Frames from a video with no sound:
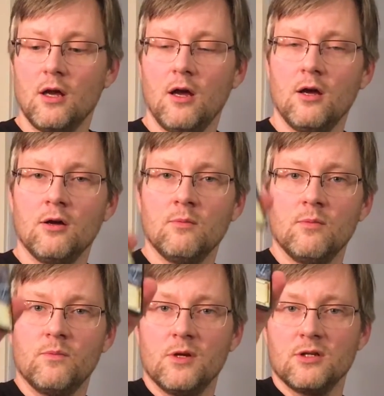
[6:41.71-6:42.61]

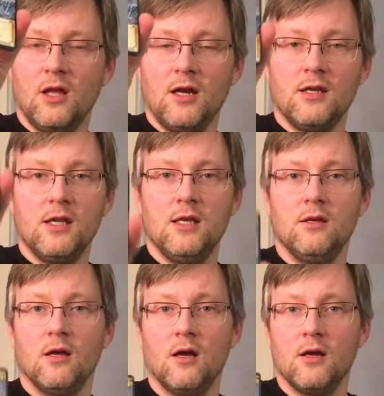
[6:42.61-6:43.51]
There's a lot of neat
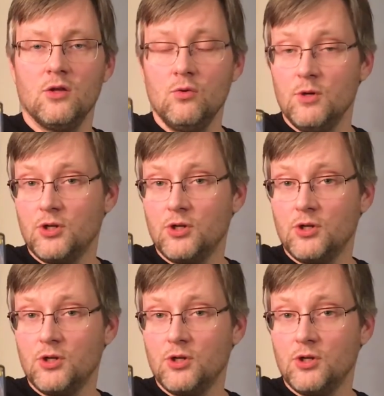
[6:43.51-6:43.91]
human